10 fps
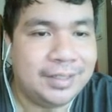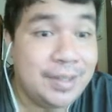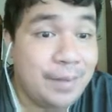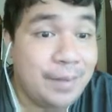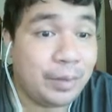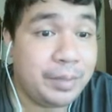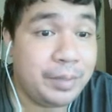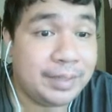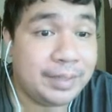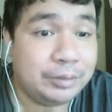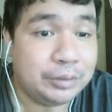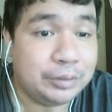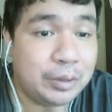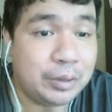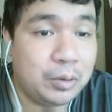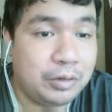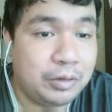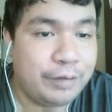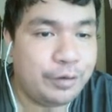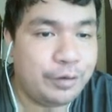not being able to record an
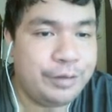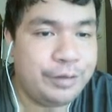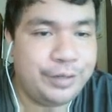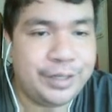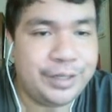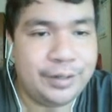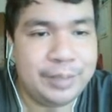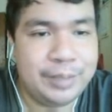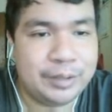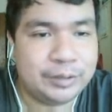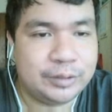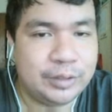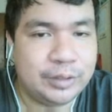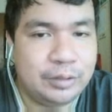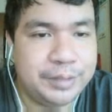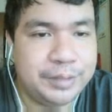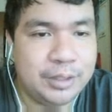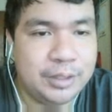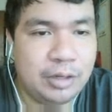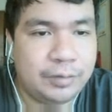FOE video because of real
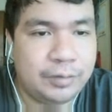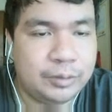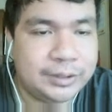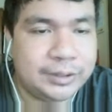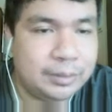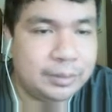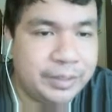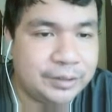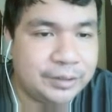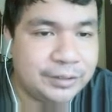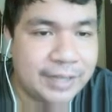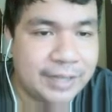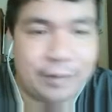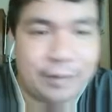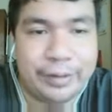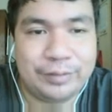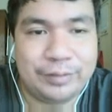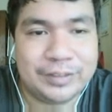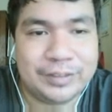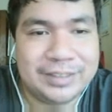life, and also because of StarCraft,
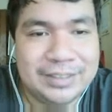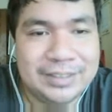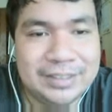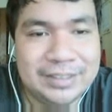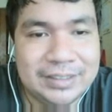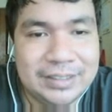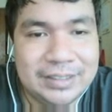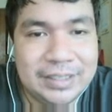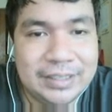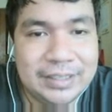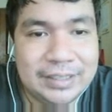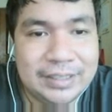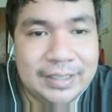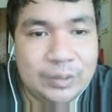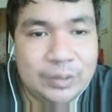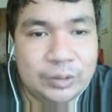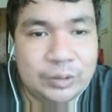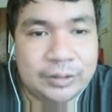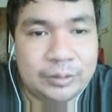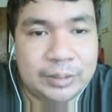and
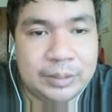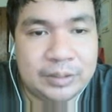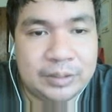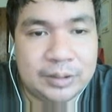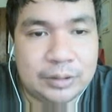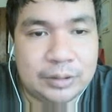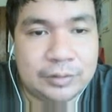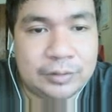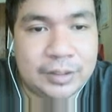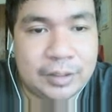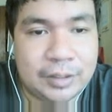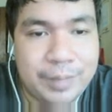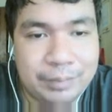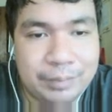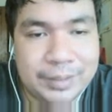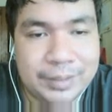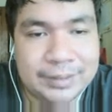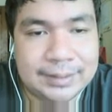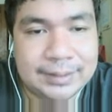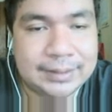also because of other commitments
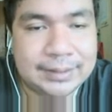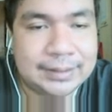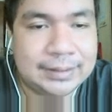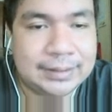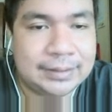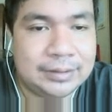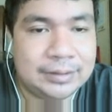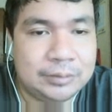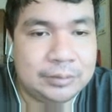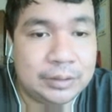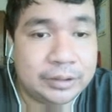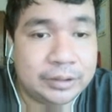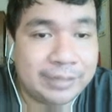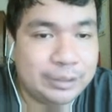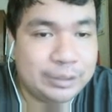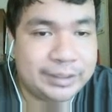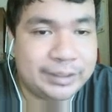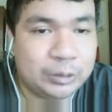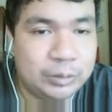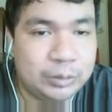such as graduate
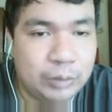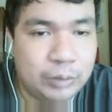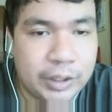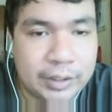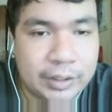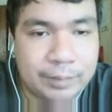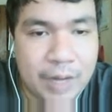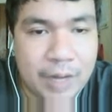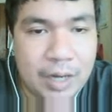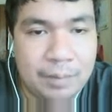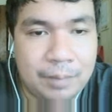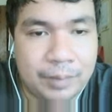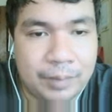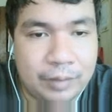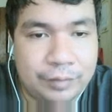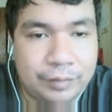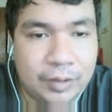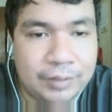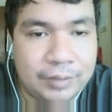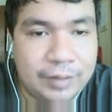school and work, I finally
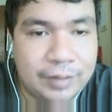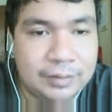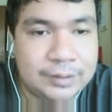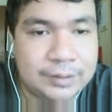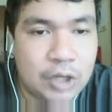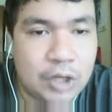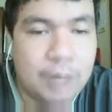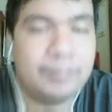found the time